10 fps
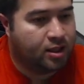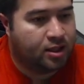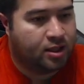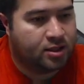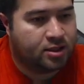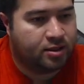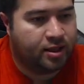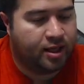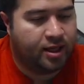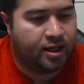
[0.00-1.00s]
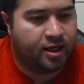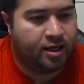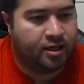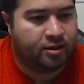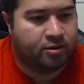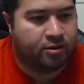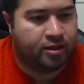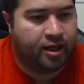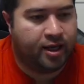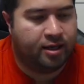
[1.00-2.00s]
let's go ahead and
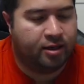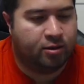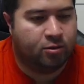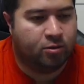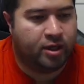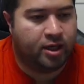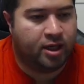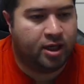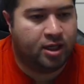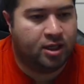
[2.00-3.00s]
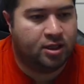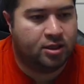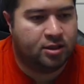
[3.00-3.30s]
create a greeting.